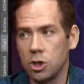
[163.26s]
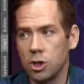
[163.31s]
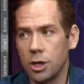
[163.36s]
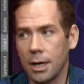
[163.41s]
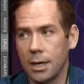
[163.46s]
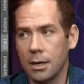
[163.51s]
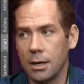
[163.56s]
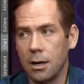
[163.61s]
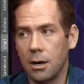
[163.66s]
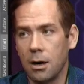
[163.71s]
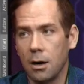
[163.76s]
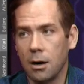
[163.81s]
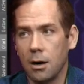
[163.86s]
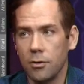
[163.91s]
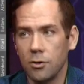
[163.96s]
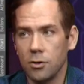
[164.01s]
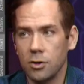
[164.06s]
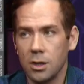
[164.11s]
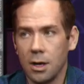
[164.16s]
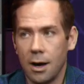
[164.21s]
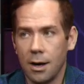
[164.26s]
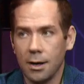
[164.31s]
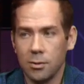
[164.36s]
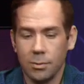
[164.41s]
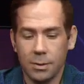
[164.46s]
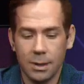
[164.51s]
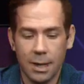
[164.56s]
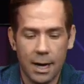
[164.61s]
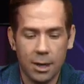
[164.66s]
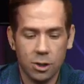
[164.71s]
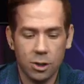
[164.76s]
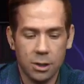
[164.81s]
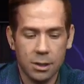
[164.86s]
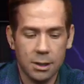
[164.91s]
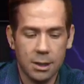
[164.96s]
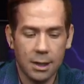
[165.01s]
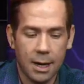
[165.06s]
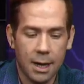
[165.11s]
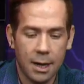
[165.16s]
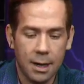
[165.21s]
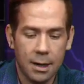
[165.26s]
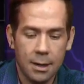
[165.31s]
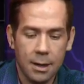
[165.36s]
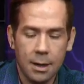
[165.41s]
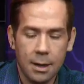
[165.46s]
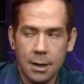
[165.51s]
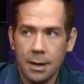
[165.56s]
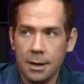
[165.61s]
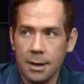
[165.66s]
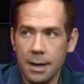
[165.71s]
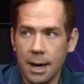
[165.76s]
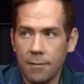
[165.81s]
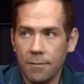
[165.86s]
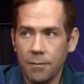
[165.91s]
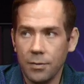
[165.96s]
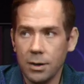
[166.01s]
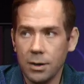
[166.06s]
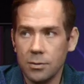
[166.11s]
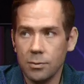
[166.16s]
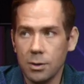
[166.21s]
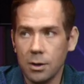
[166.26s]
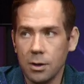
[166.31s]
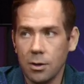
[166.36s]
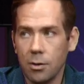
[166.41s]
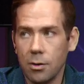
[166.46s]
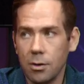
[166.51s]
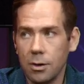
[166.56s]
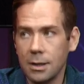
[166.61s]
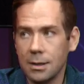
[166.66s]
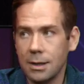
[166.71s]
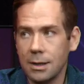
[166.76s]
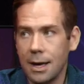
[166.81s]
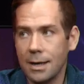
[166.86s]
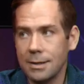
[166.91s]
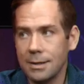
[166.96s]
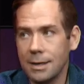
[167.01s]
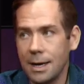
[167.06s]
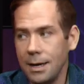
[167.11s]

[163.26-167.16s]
Checking in on other stocks with action today. Netflix with their earnings last